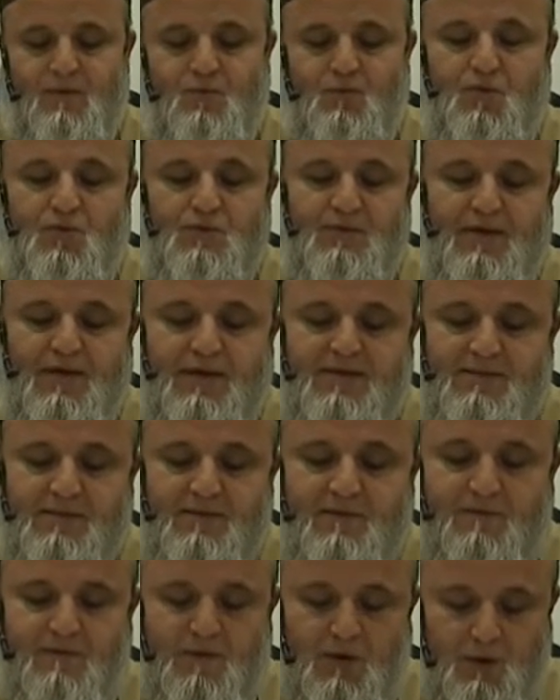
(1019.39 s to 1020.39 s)
Water has
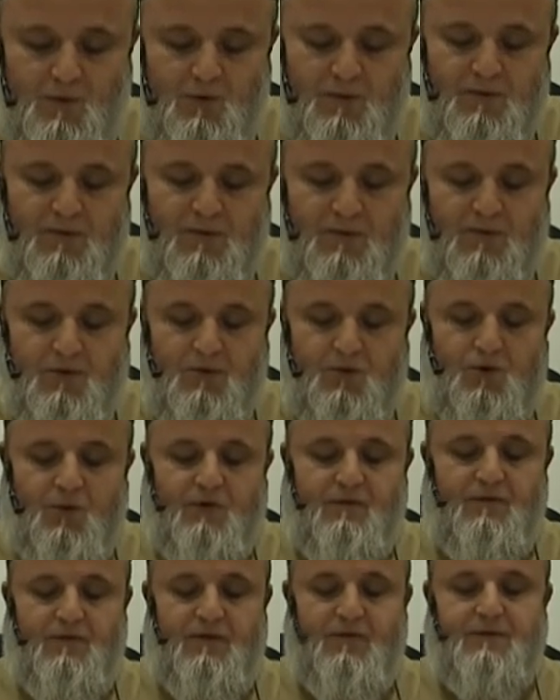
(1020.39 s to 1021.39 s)
to flow
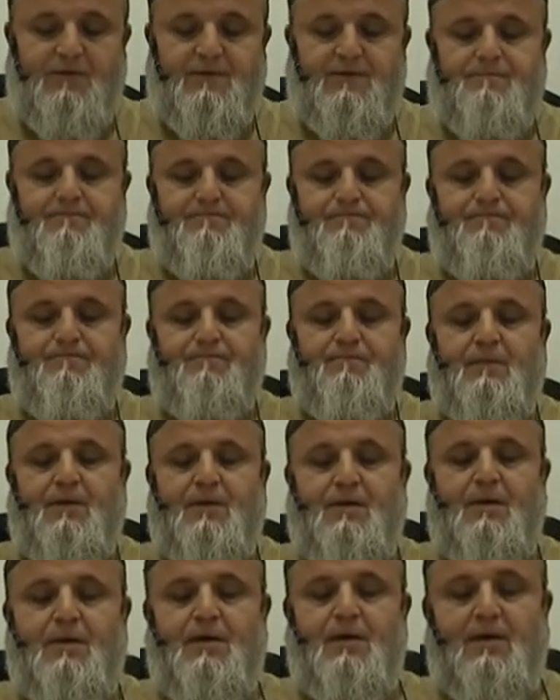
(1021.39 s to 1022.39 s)
over it.
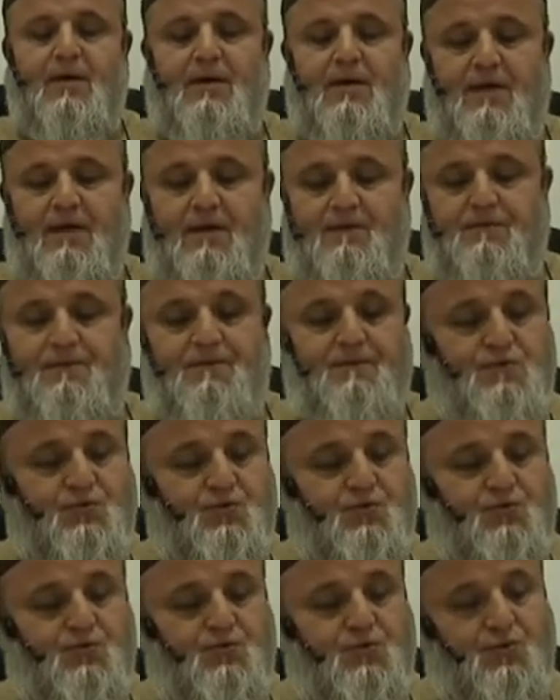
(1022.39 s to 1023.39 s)
If
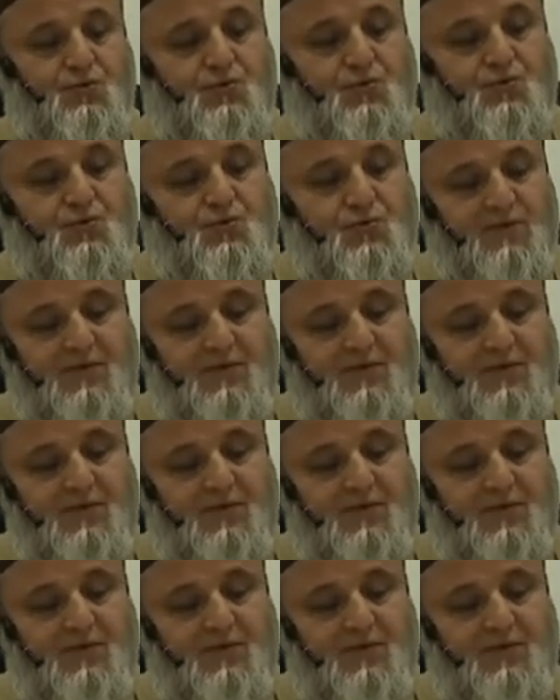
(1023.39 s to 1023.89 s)
due to